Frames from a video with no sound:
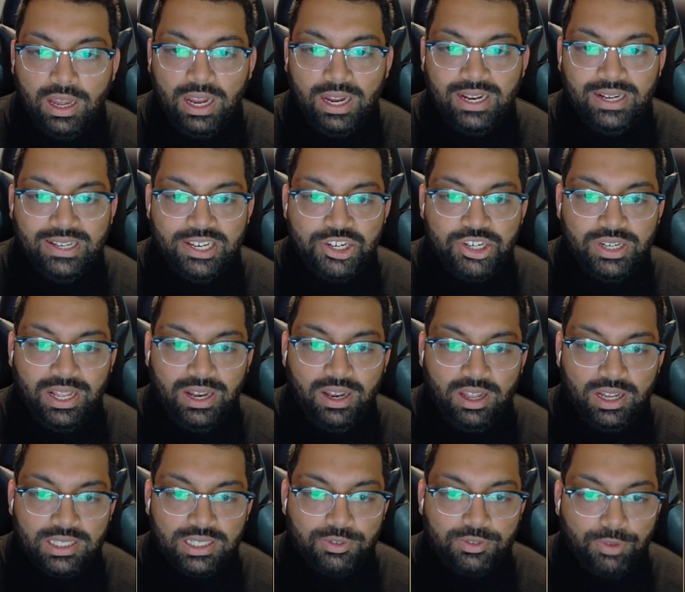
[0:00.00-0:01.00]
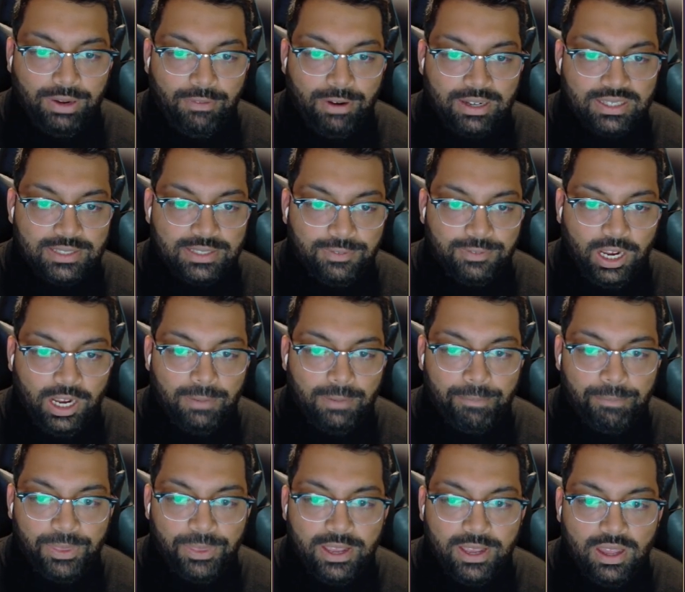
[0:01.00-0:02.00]
A condition that lasts 3 rounds is fine.
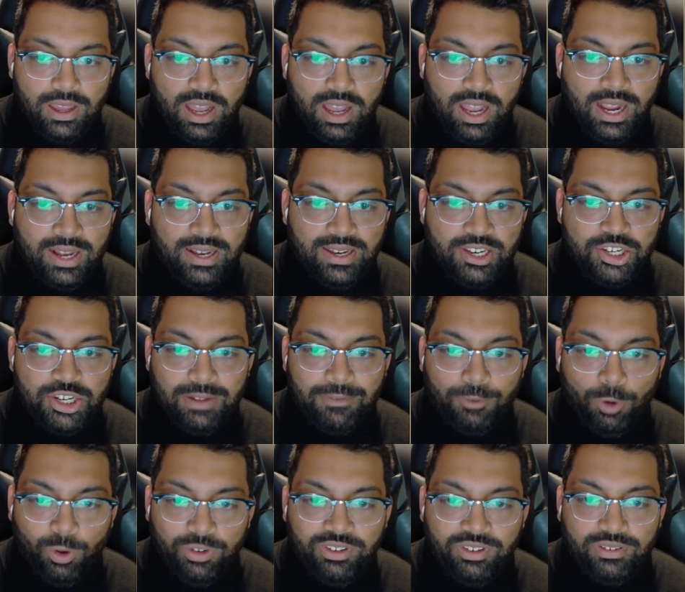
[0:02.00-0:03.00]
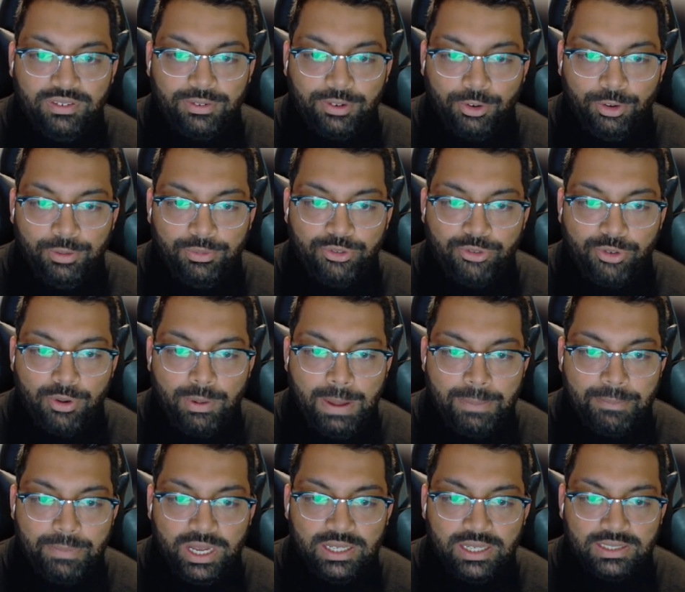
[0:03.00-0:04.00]
A condition that forces a group to
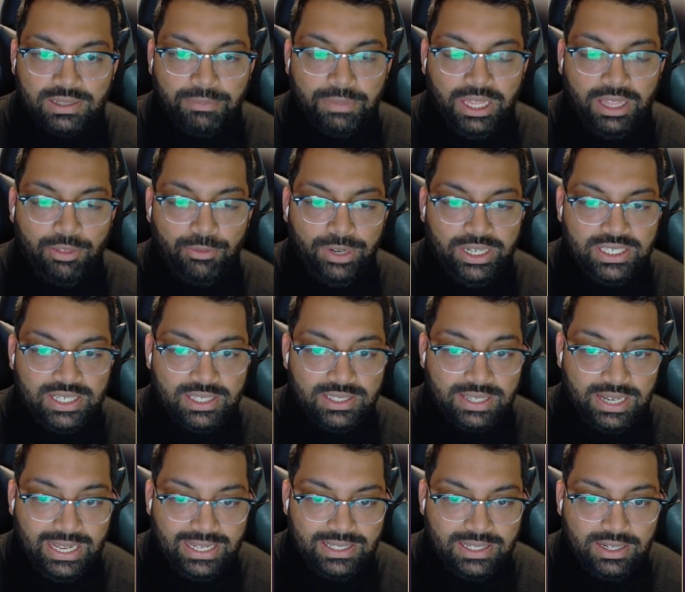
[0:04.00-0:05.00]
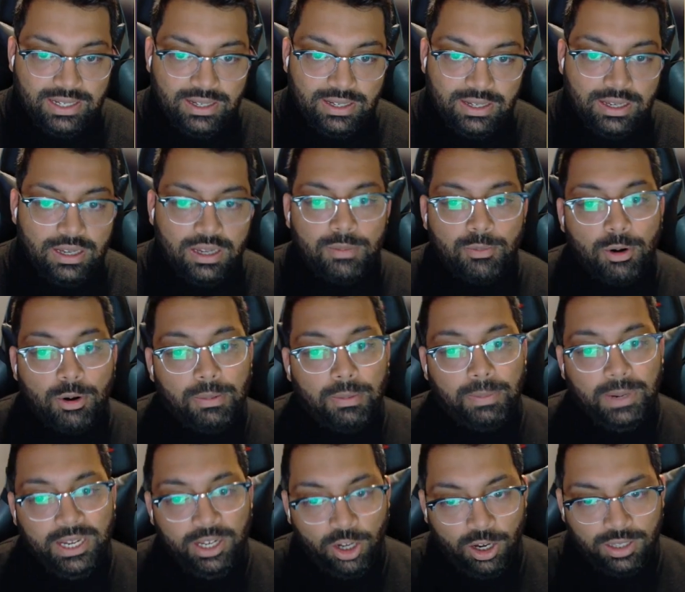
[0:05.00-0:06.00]
remember something 3 turns later?
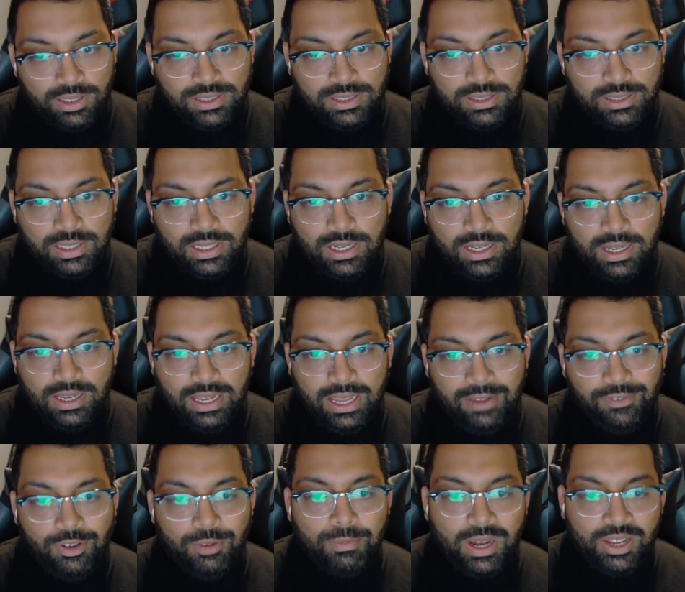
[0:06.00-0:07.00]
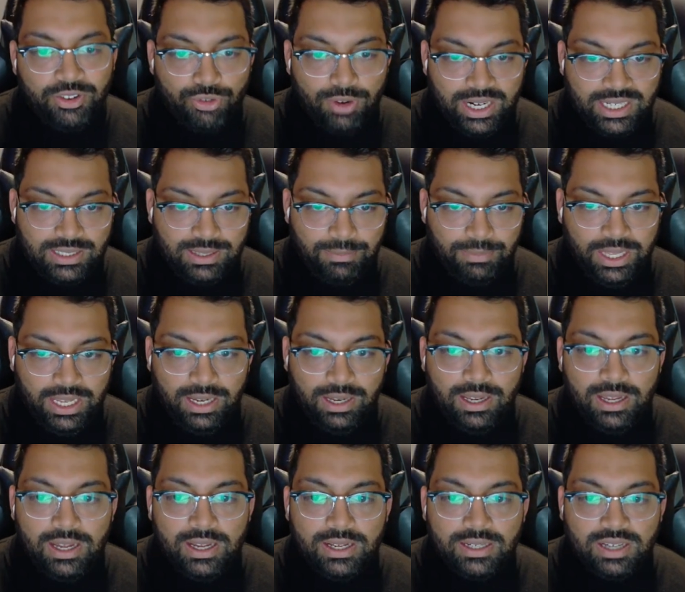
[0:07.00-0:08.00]
Probably not. If you must track something,
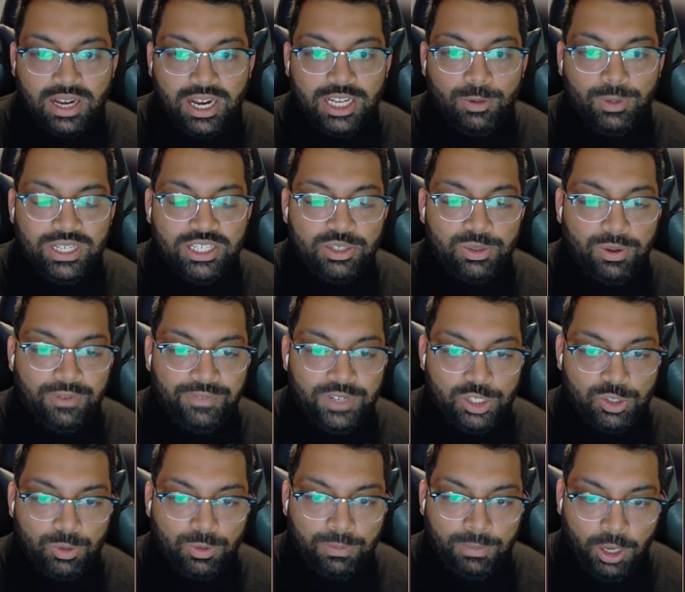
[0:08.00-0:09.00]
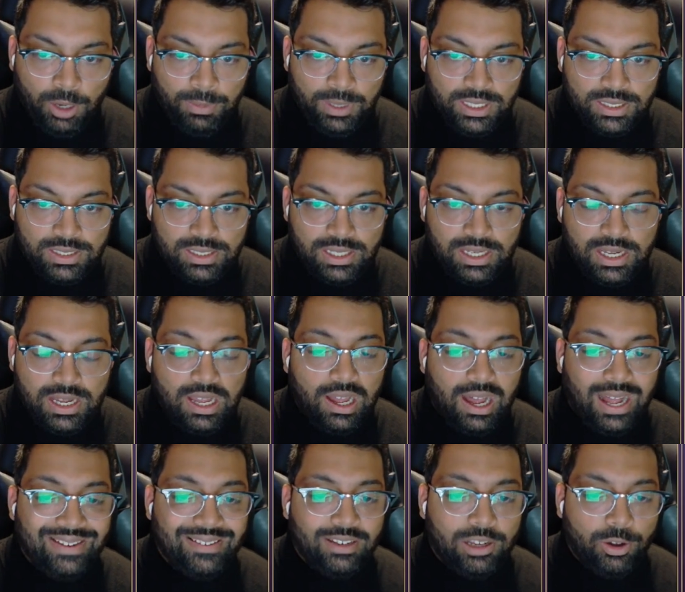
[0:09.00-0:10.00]
tie it to a visual moment,
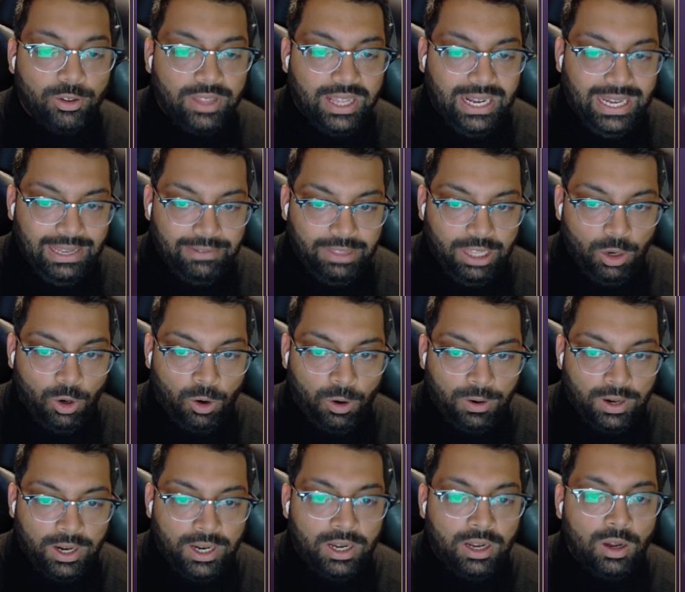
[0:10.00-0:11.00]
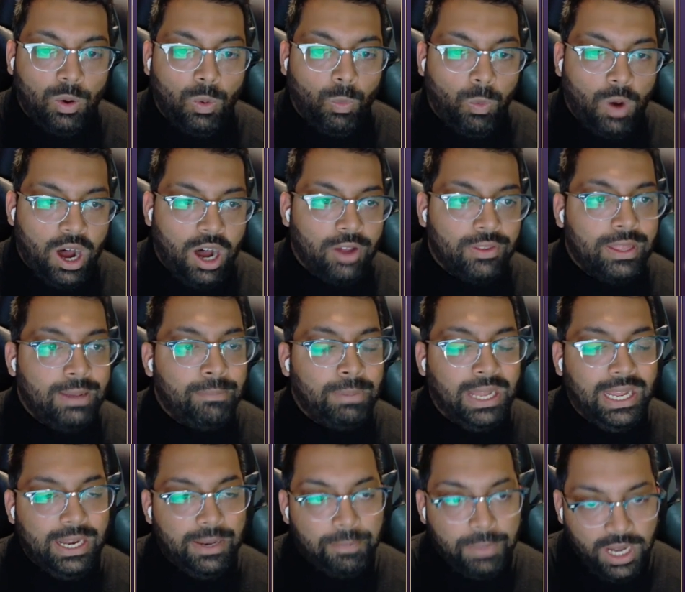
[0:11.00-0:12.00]
until they leave the aura while their
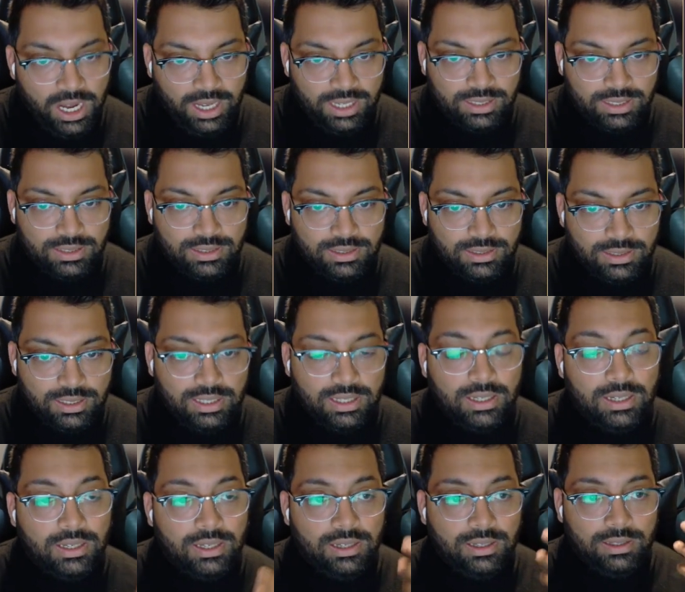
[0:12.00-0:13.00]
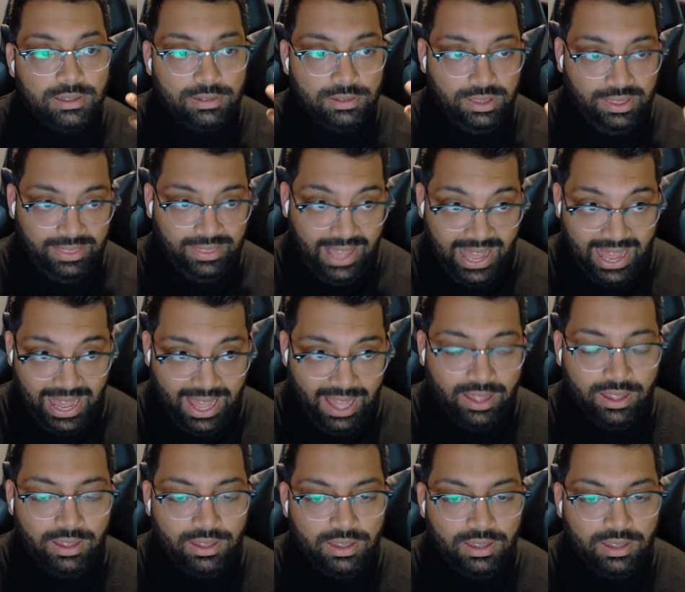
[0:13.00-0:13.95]
blade burns. That